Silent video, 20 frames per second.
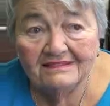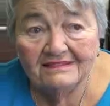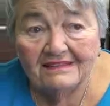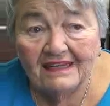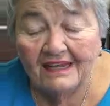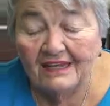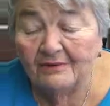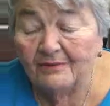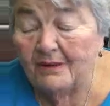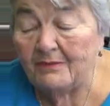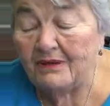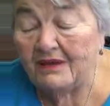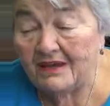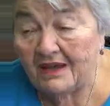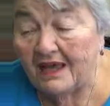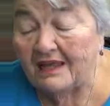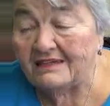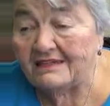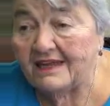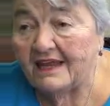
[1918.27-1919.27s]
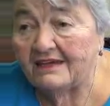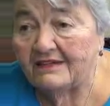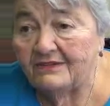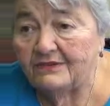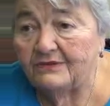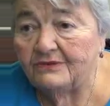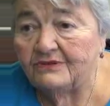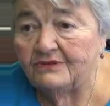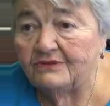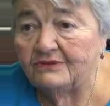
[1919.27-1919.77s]
maybe contact
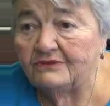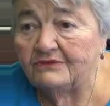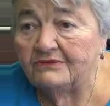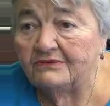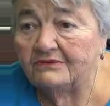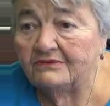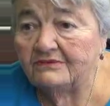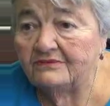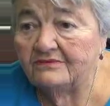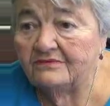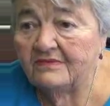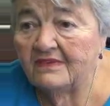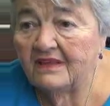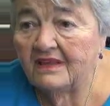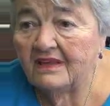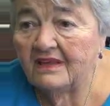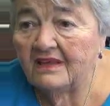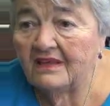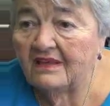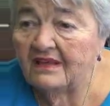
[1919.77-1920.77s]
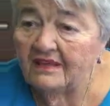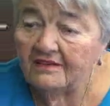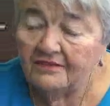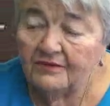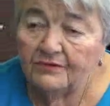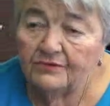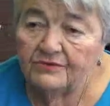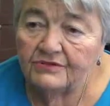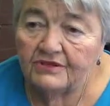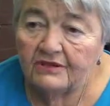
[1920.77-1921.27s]
you to give
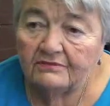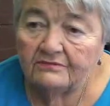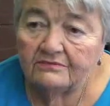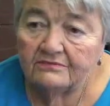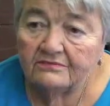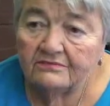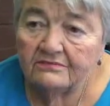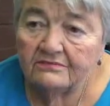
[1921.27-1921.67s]
you some